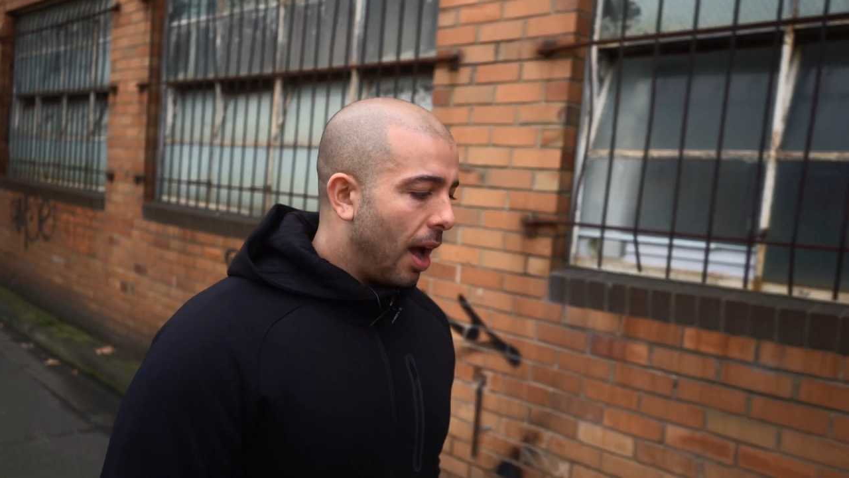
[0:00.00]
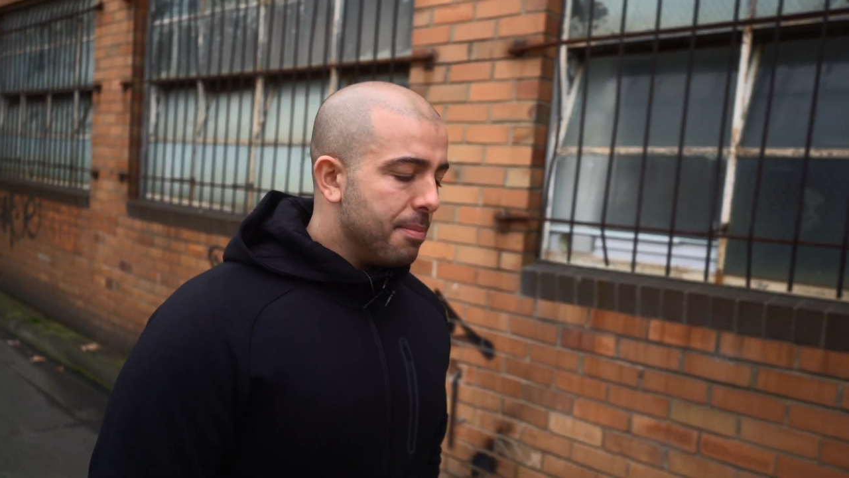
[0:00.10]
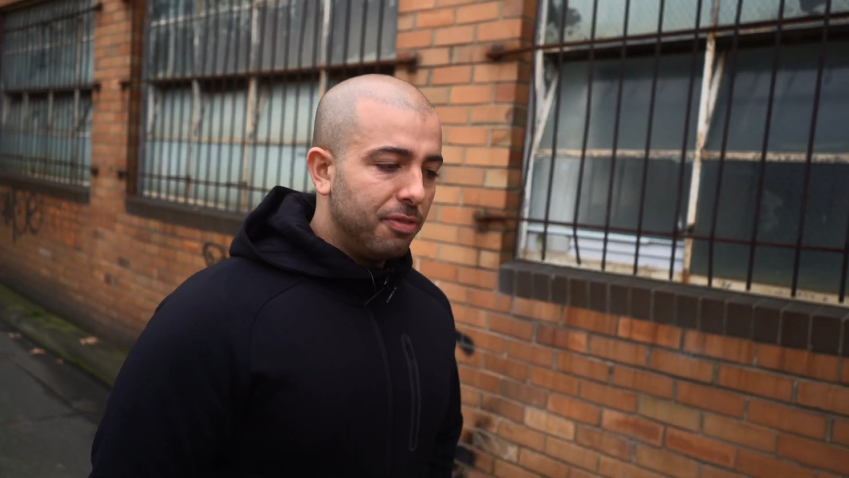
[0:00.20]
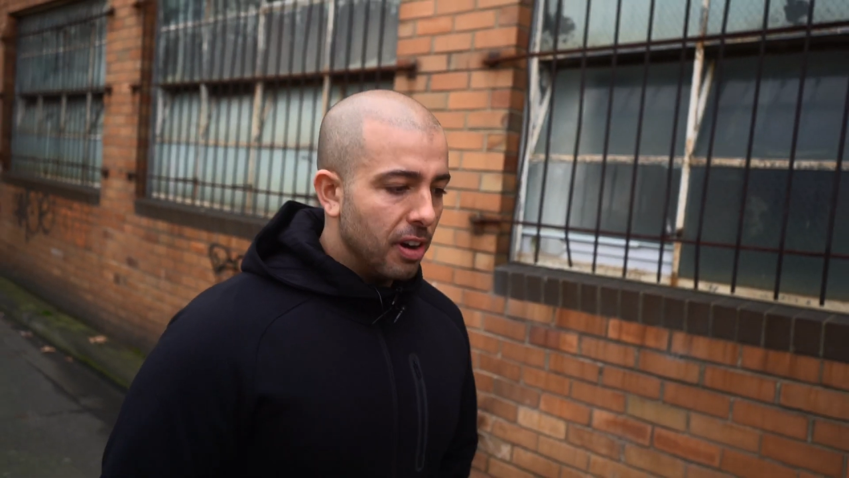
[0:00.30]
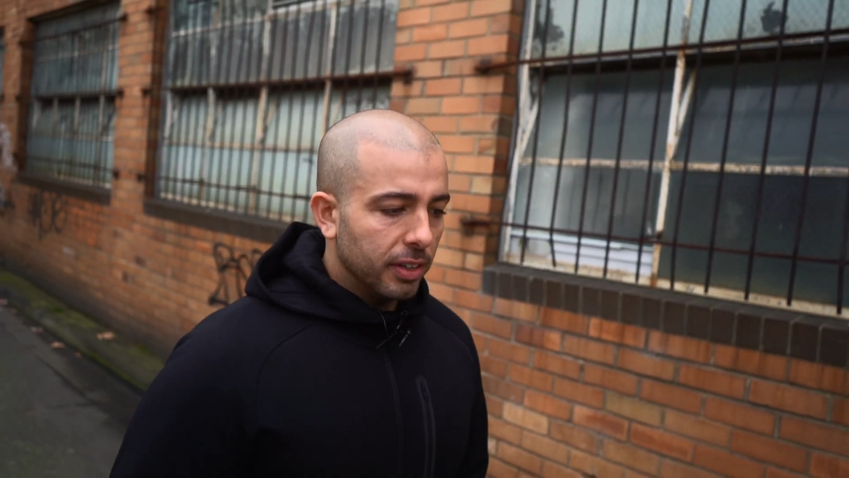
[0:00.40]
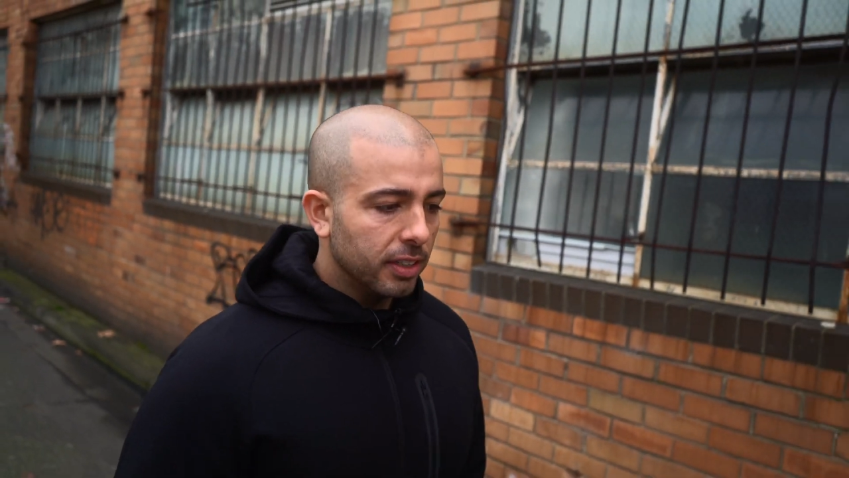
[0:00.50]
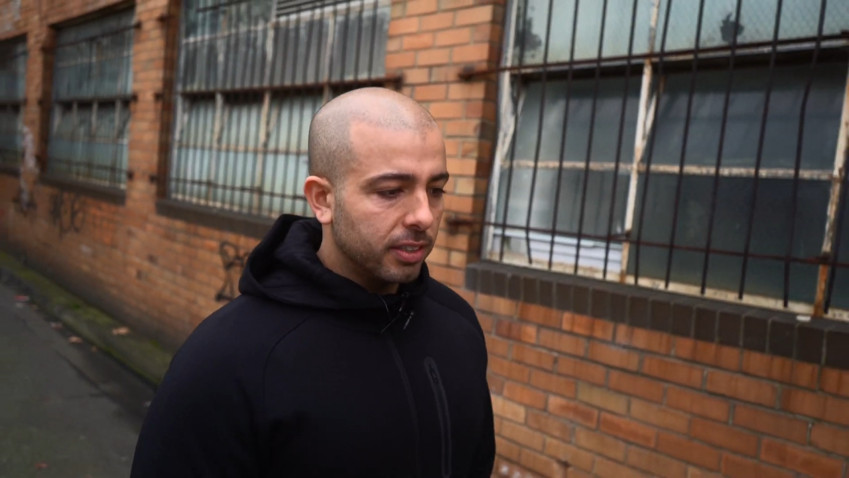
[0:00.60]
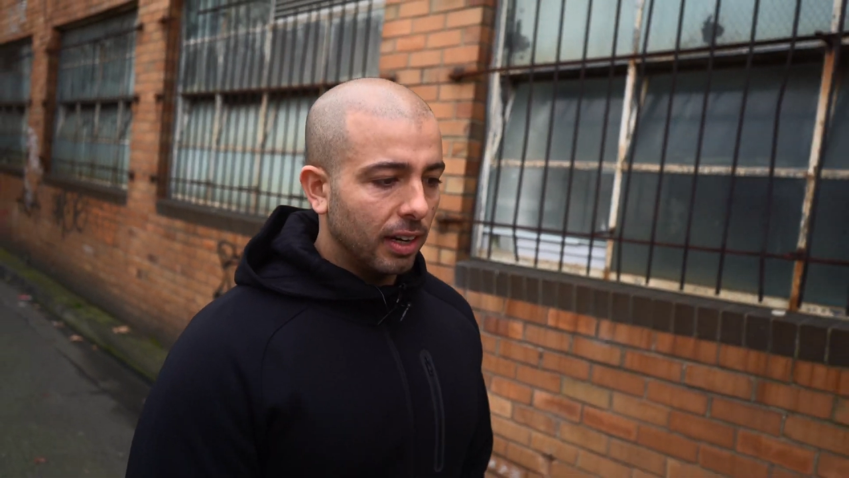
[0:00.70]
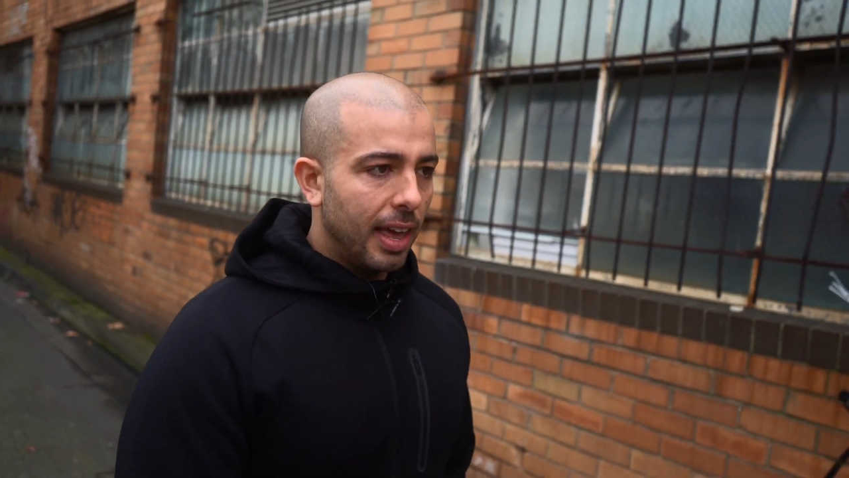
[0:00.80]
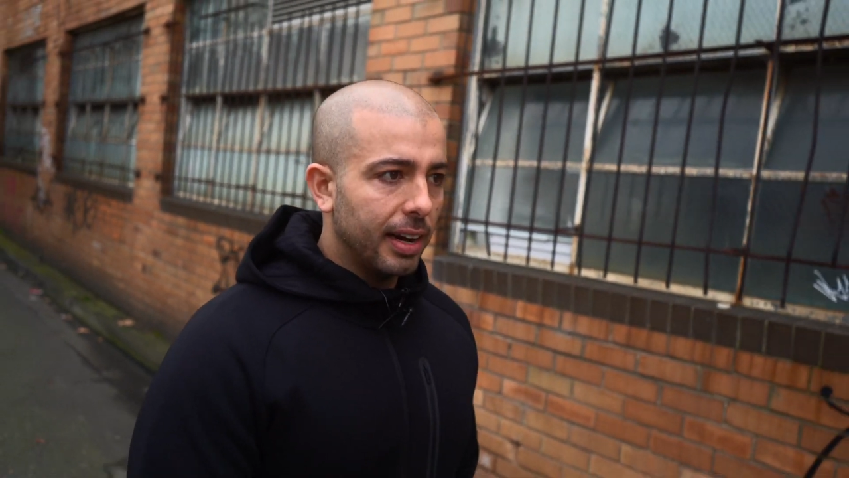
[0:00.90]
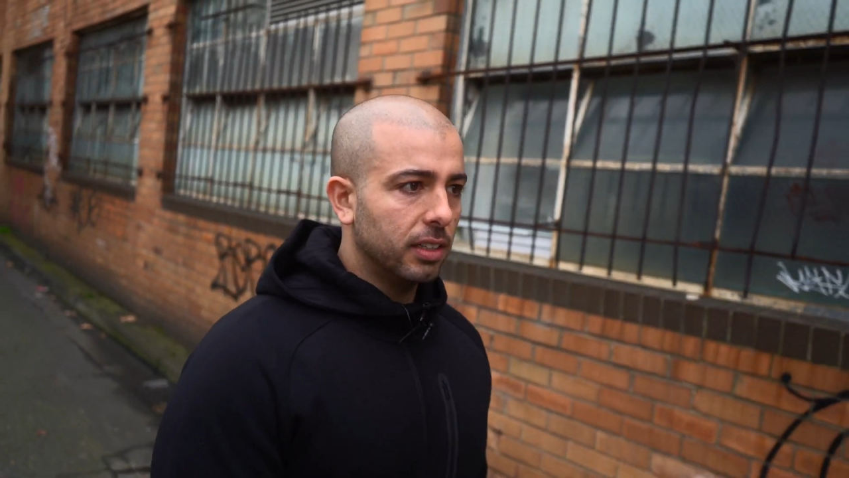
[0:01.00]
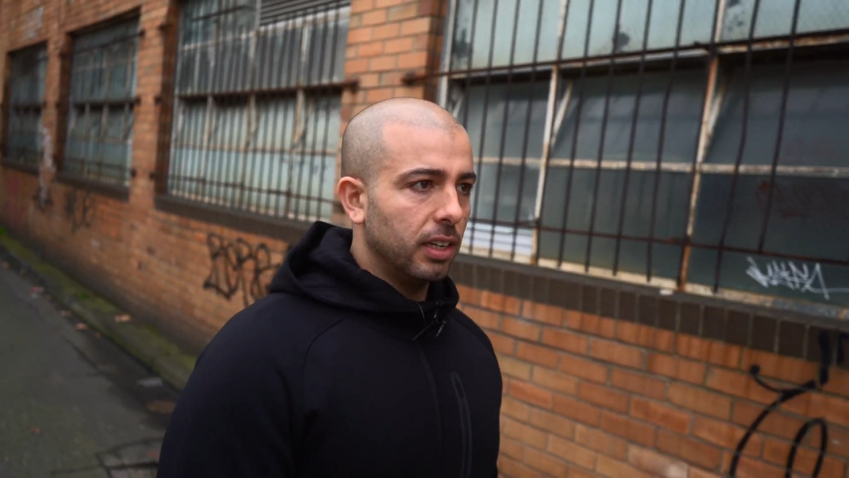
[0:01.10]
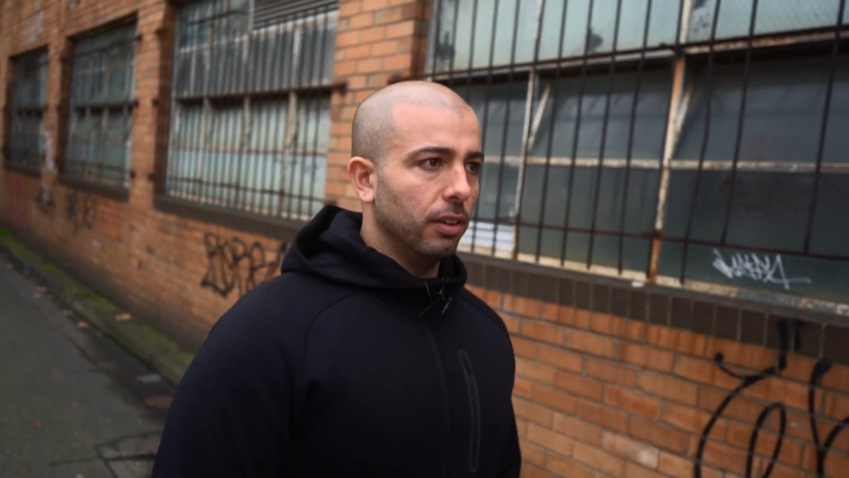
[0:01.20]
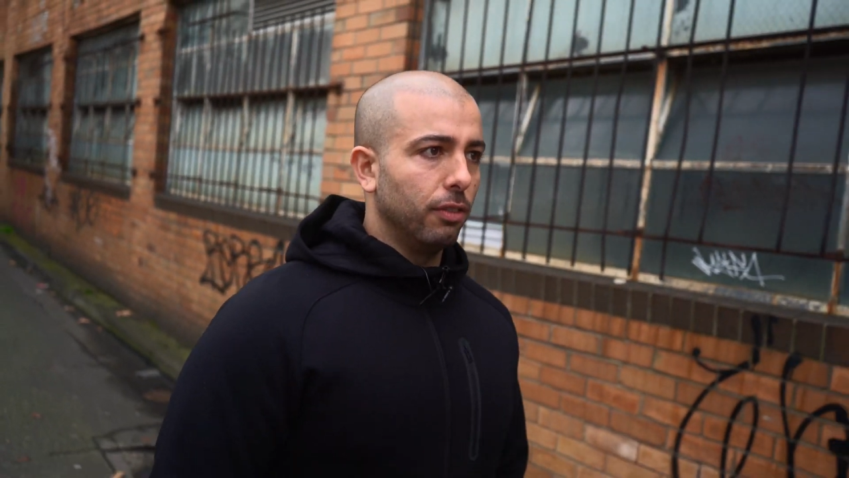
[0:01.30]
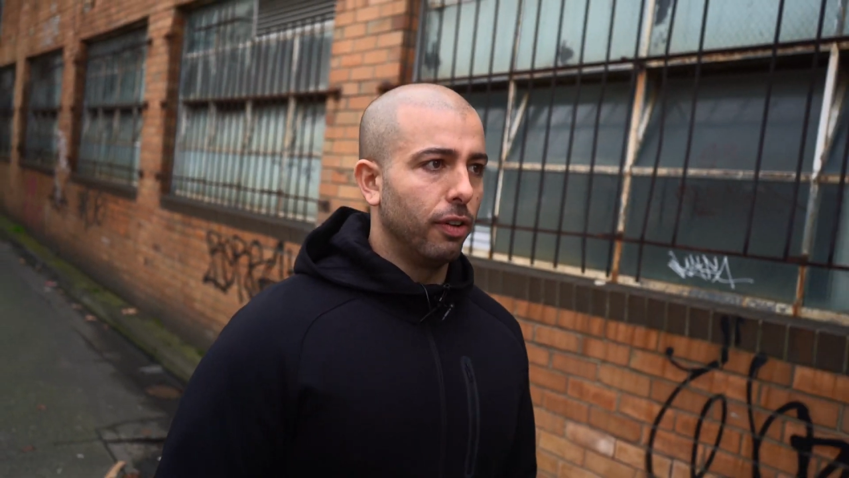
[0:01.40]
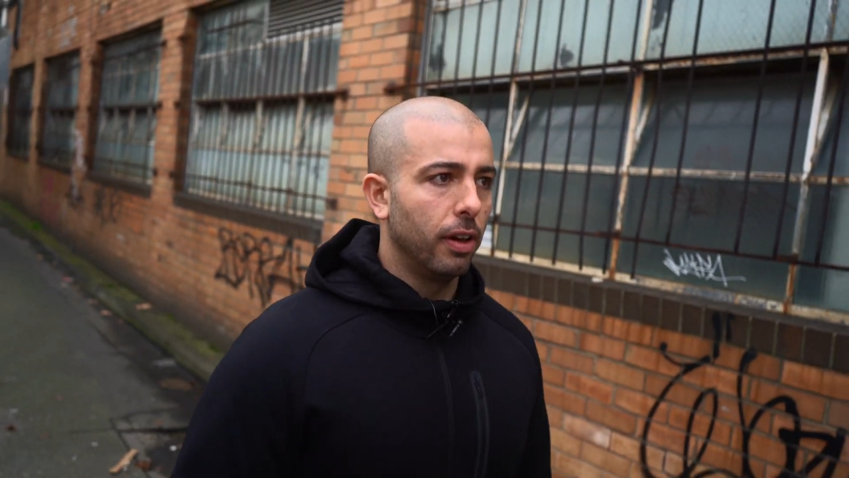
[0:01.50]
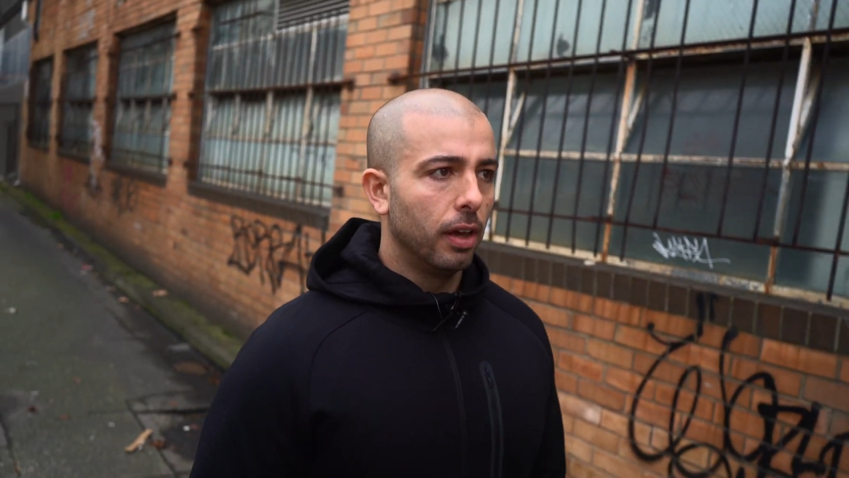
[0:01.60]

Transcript: I'm very selective